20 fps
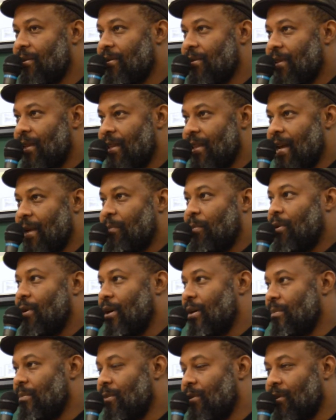in that
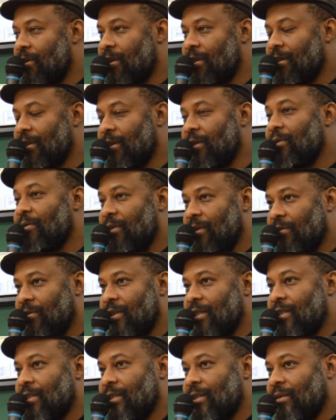part more in the youth
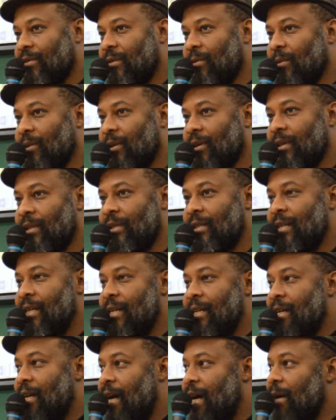division of the work,
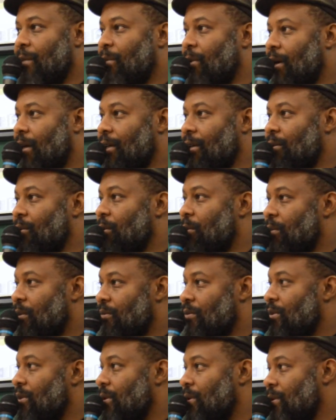I brought a group
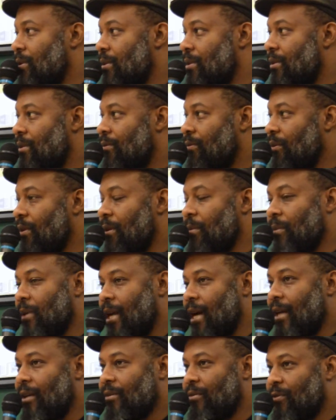of students from
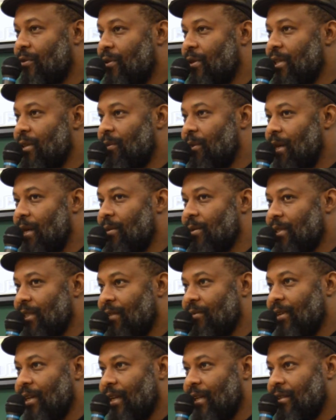California, where I was
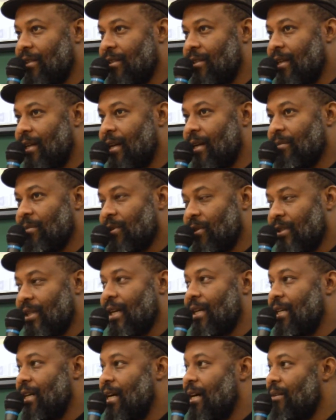living at the time, to
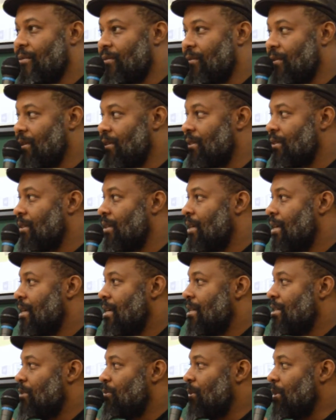that conference,
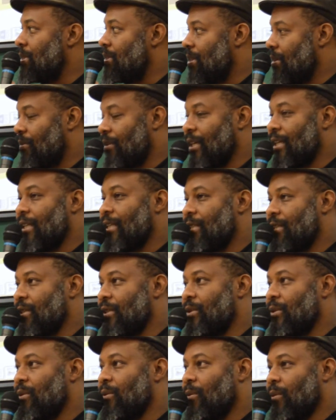specifically to
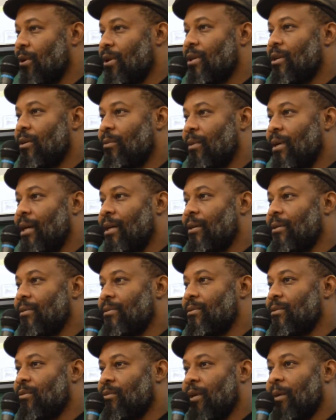do work
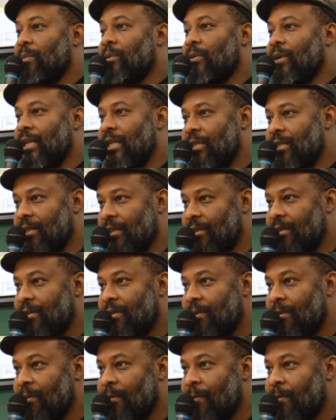around reparations.